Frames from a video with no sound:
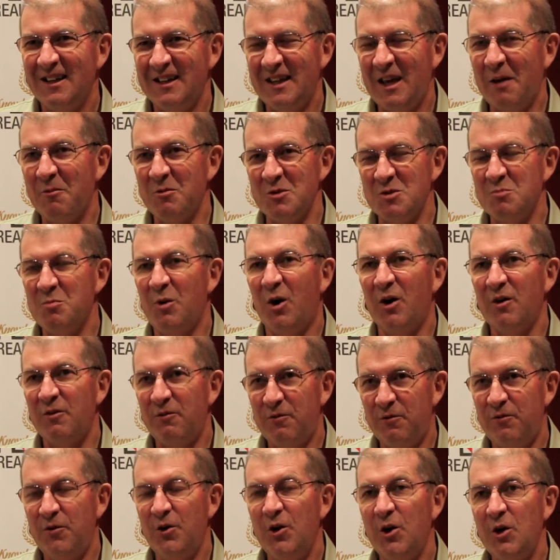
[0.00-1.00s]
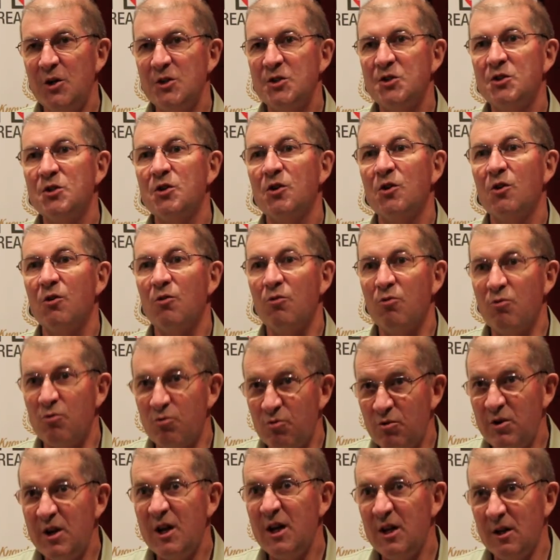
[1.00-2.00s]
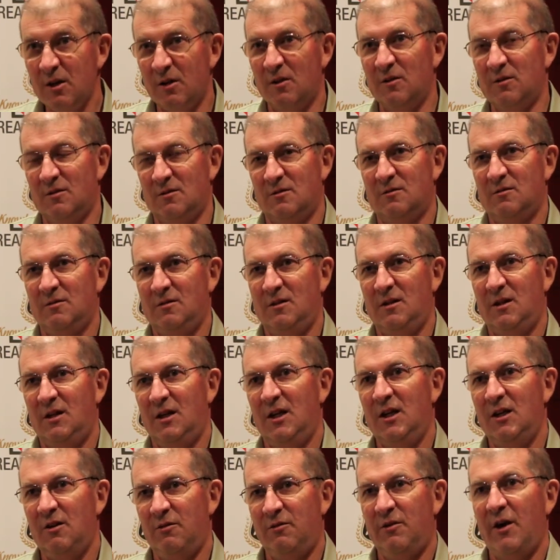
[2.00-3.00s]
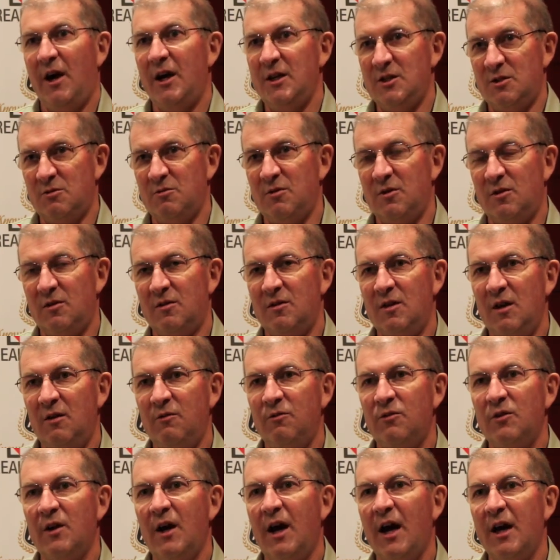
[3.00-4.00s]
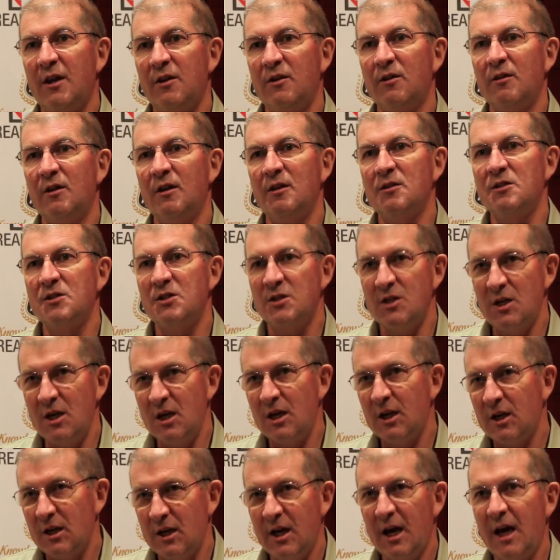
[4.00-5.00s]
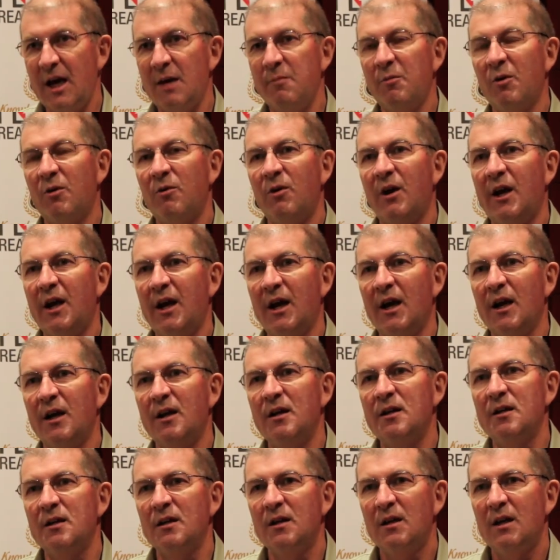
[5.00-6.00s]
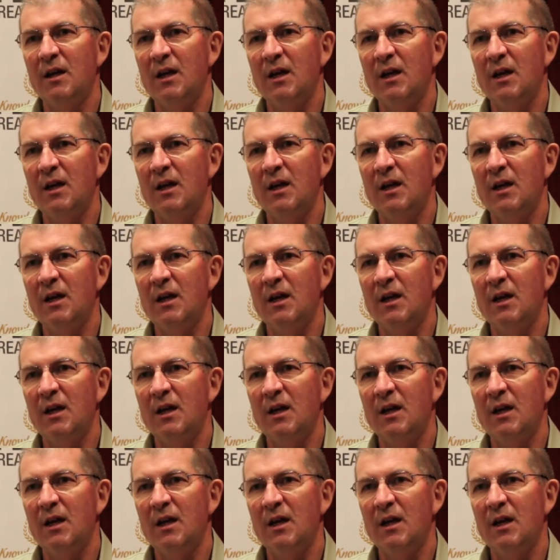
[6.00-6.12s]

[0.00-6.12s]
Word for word: that was my first real interface with Dymphna other than seeing her name around,